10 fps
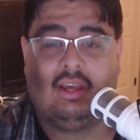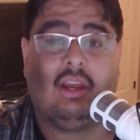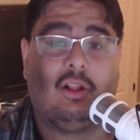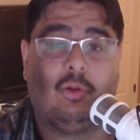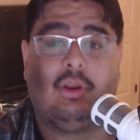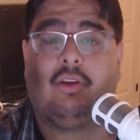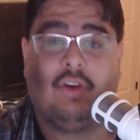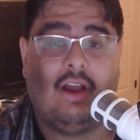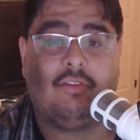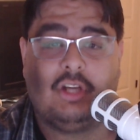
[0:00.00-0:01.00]
including
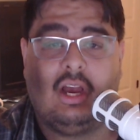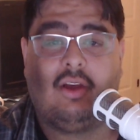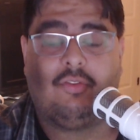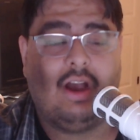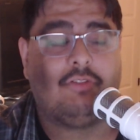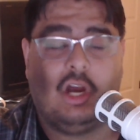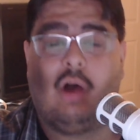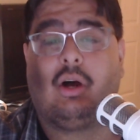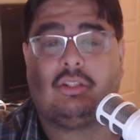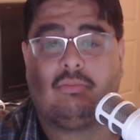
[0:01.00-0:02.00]
5
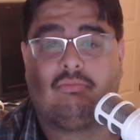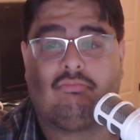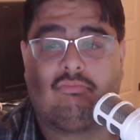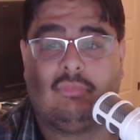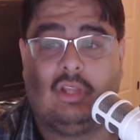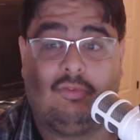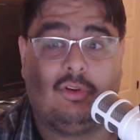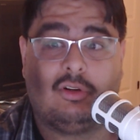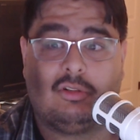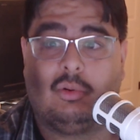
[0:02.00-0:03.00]
Jawas, if
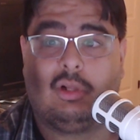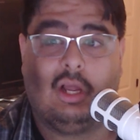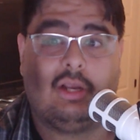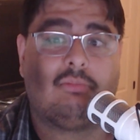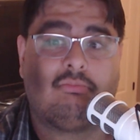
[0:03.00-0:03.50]
you're so inclined.